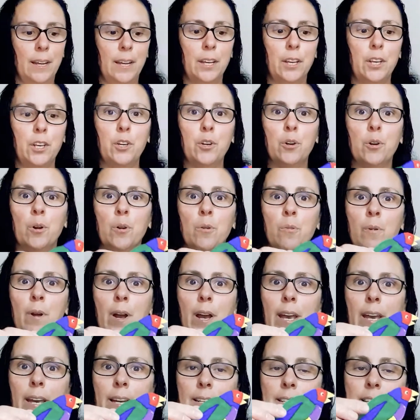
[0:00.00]
you're
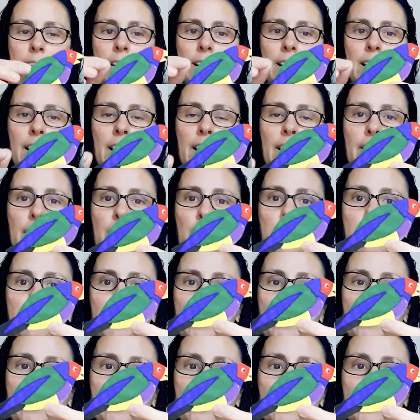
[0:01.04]
right. The
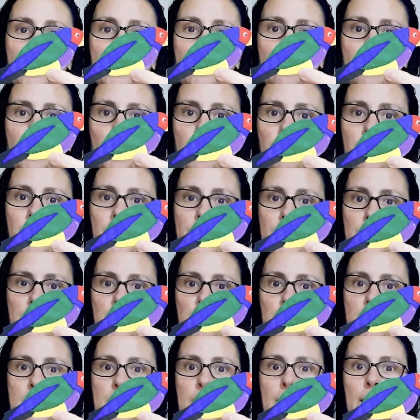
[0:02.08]
beautiful finch
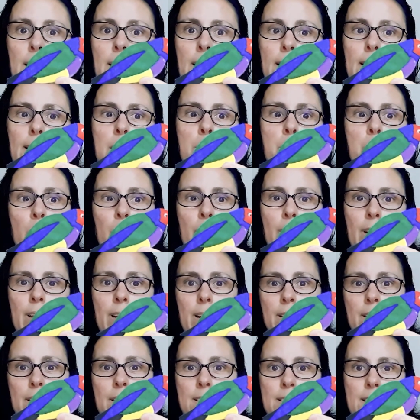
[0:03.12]
was glimmering
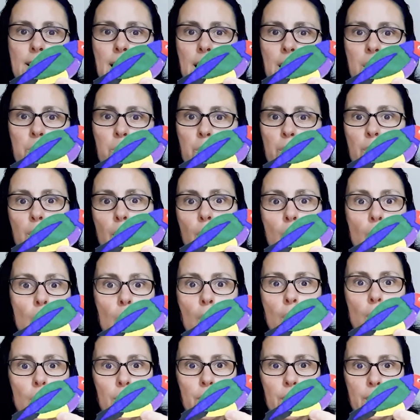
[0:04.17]
in the sun with
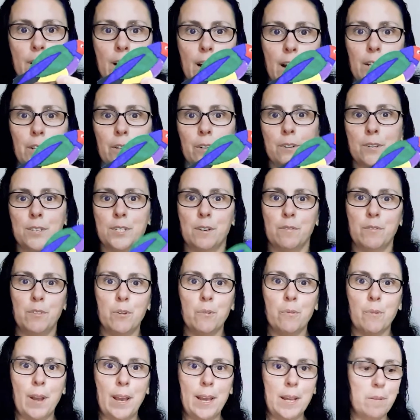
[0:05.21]
all the colors of the
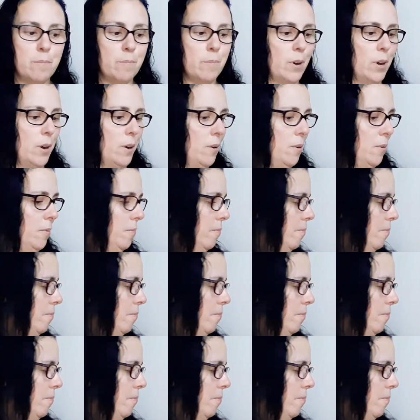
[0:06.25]
rainbow.